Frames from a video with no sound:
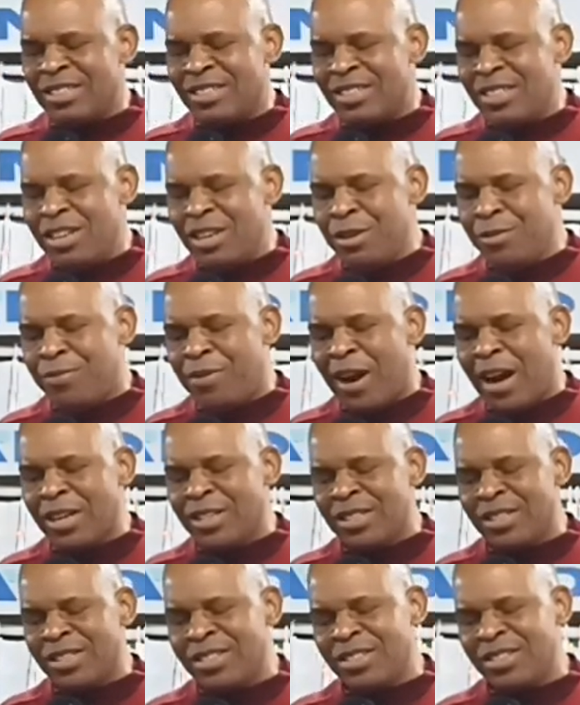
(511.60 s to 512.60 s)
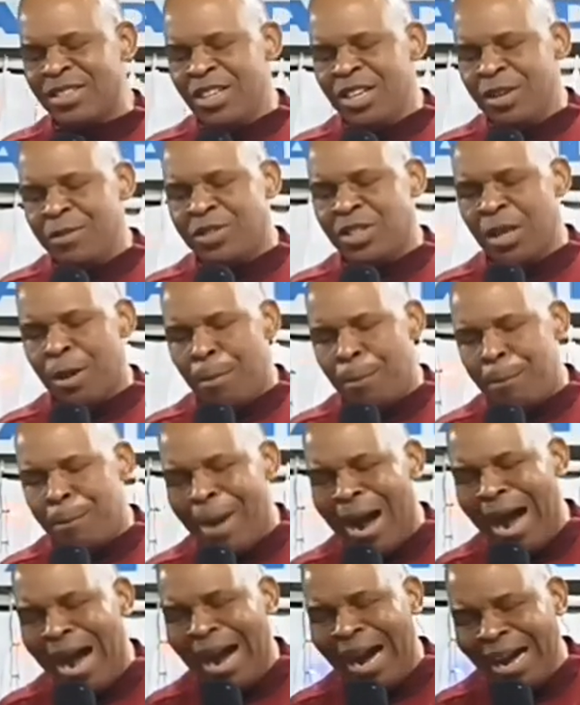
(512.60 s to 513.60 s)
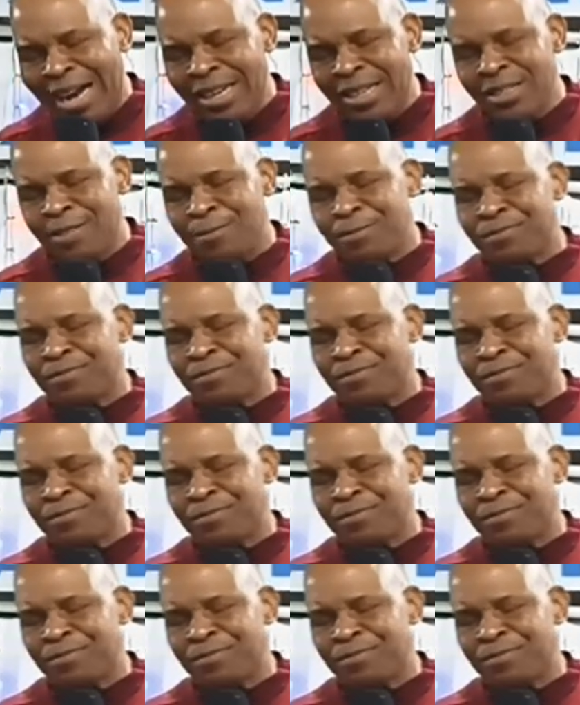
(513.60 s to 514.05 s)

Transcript: in fact, if you see, man,